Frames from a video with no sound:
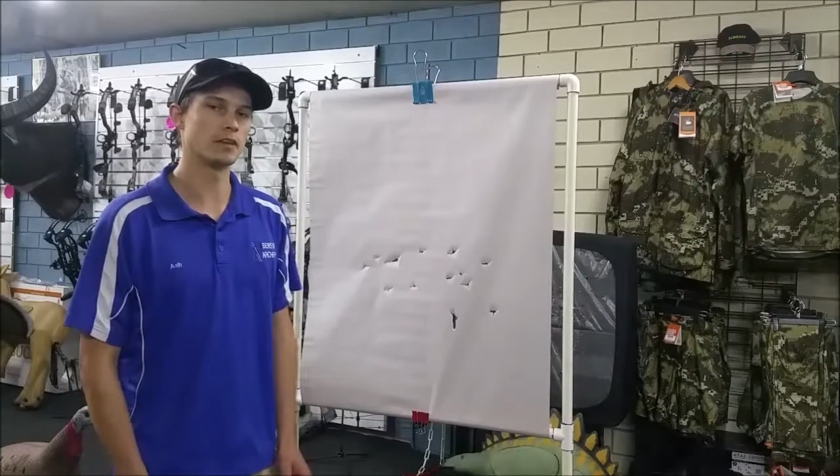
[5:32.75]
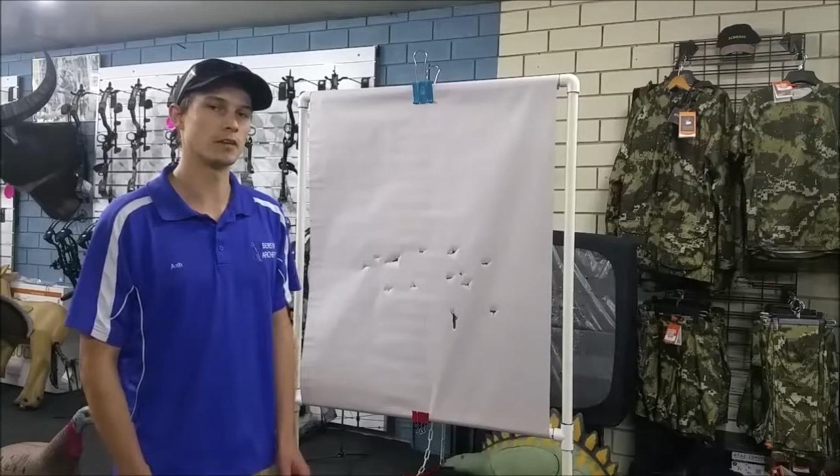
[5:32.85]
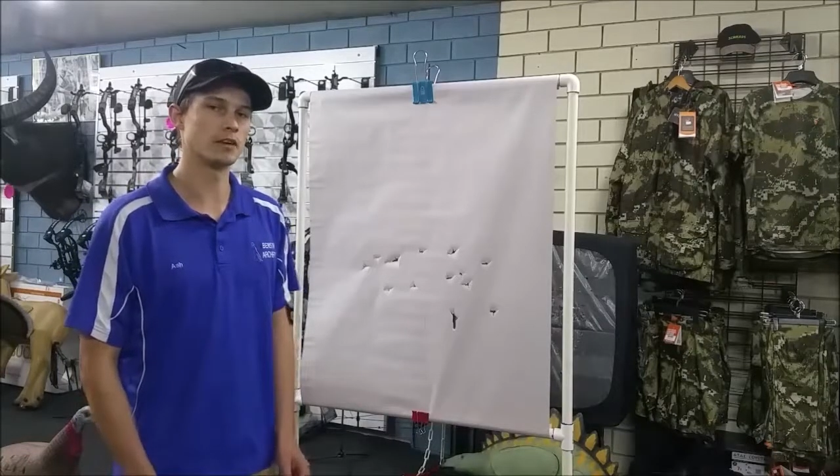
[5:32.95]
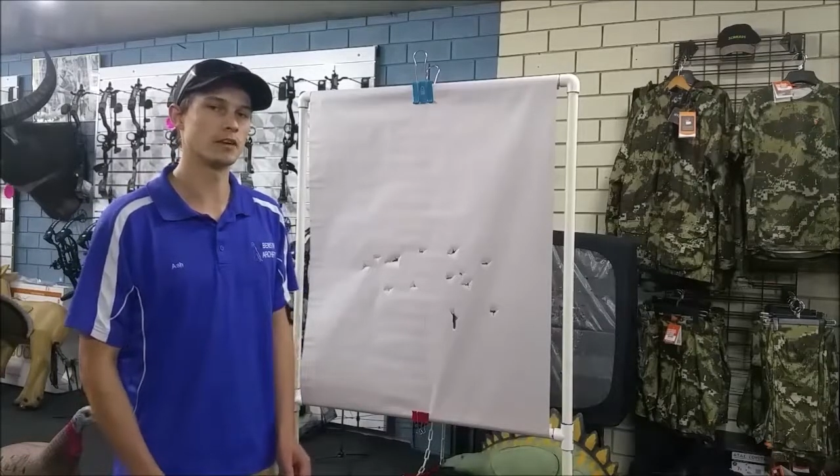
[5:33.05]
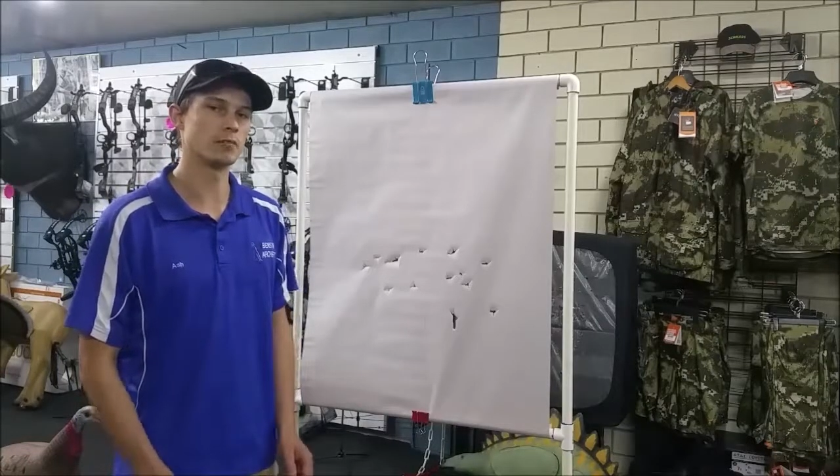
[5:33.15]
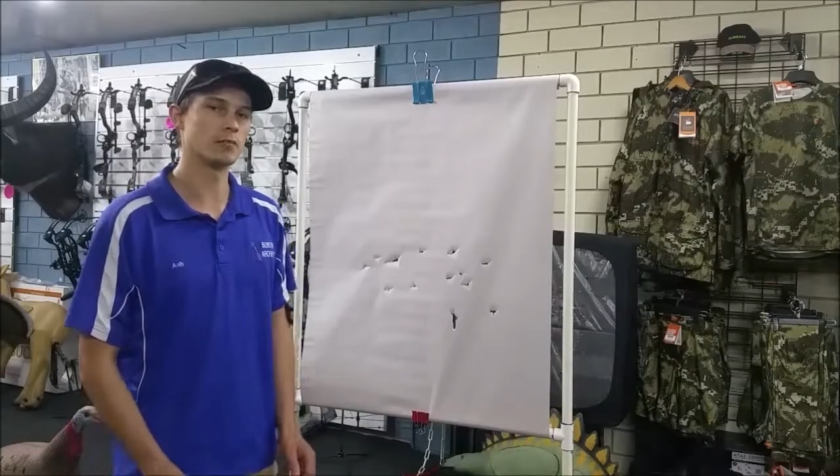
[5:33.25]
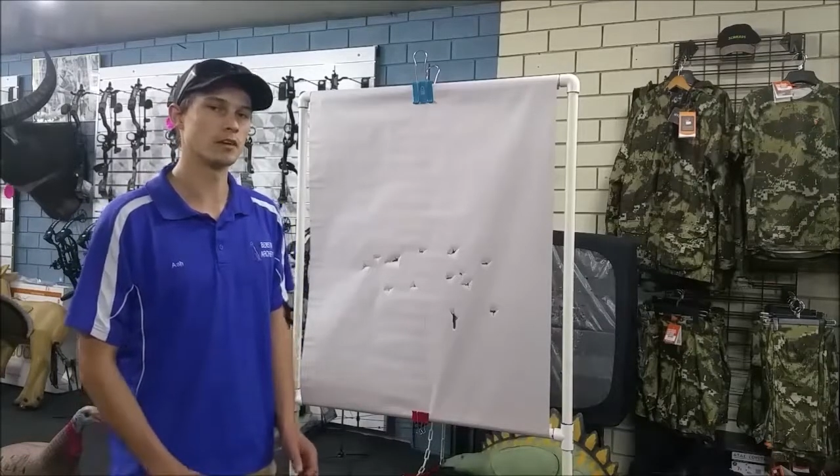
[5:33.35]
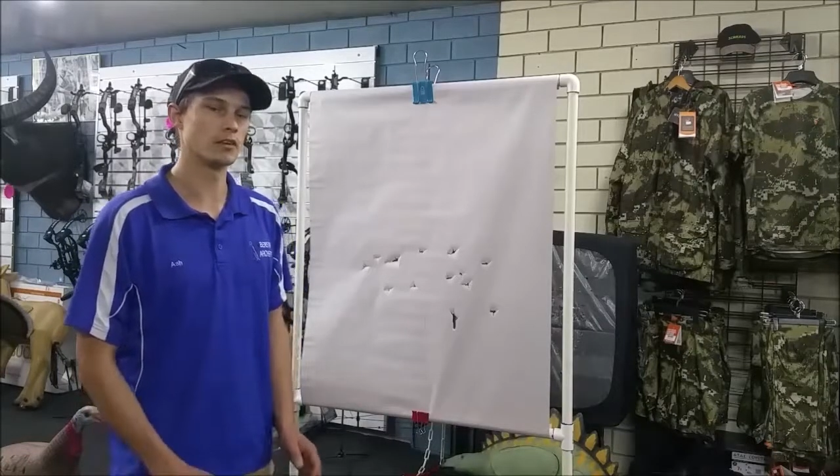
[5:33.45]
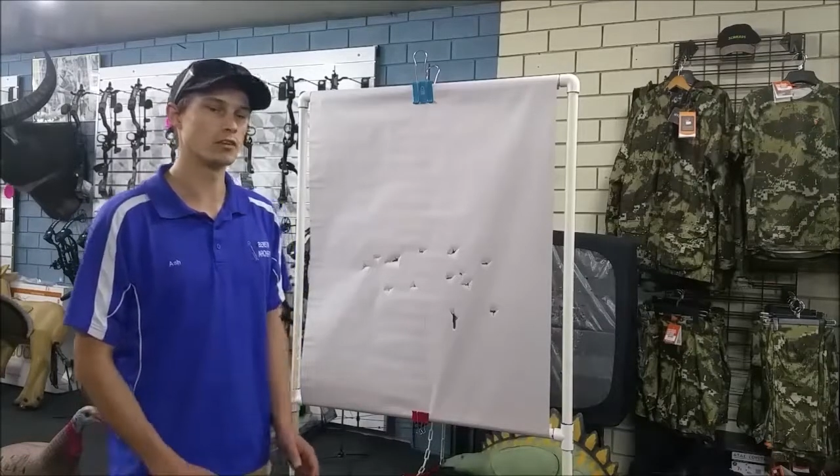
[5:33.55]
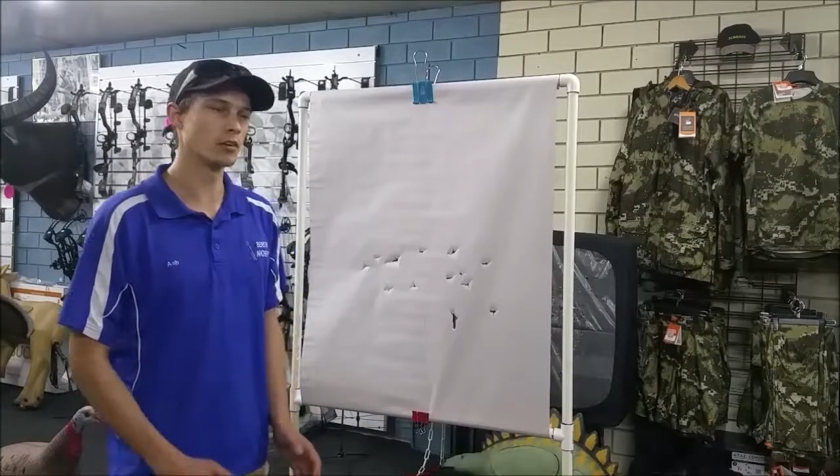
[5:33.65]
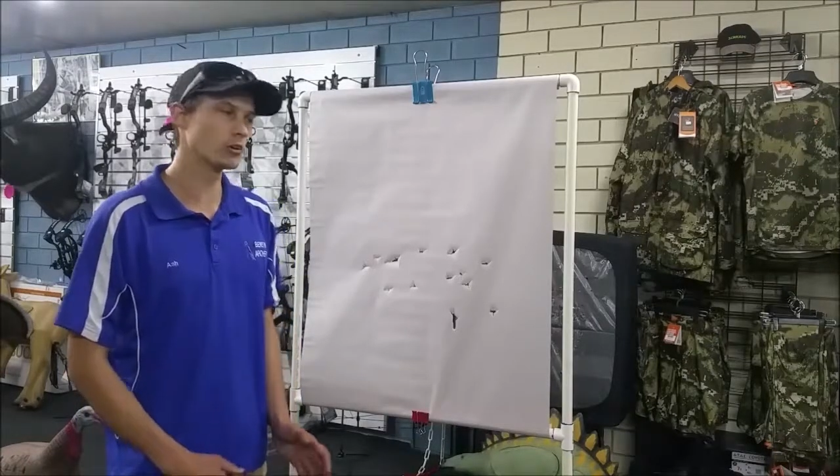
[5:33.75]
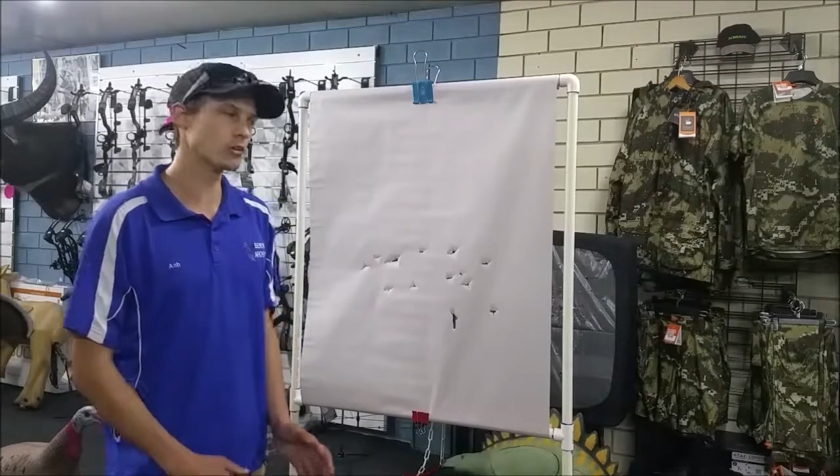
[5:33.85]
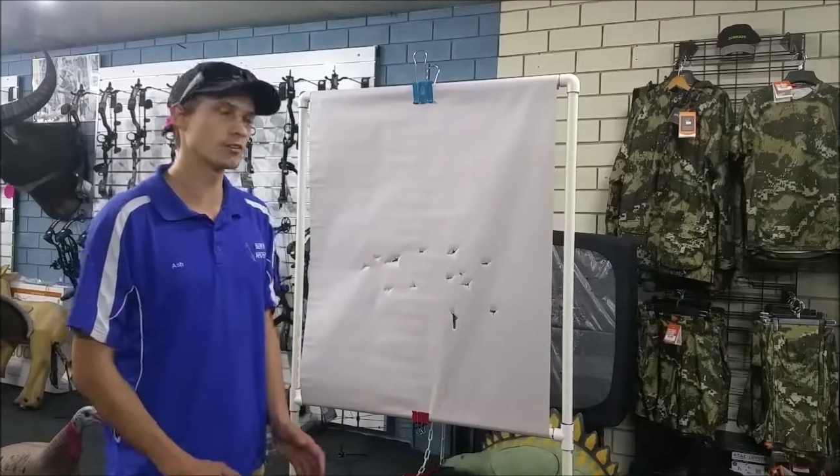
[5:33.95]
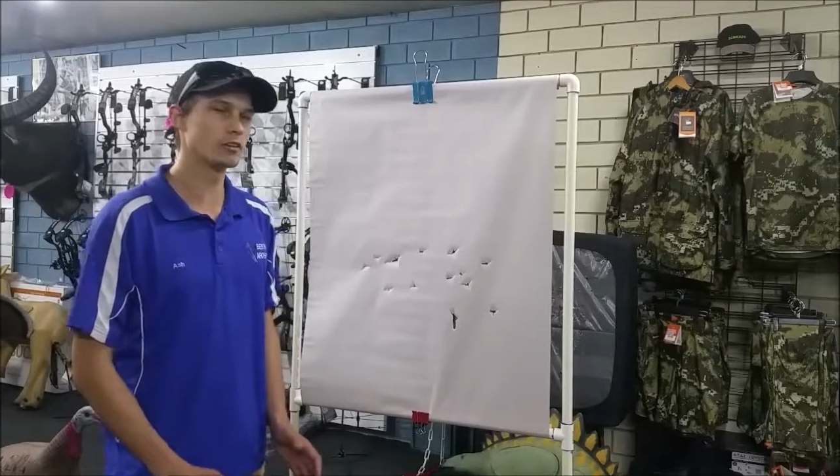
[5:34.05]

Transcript: A lot of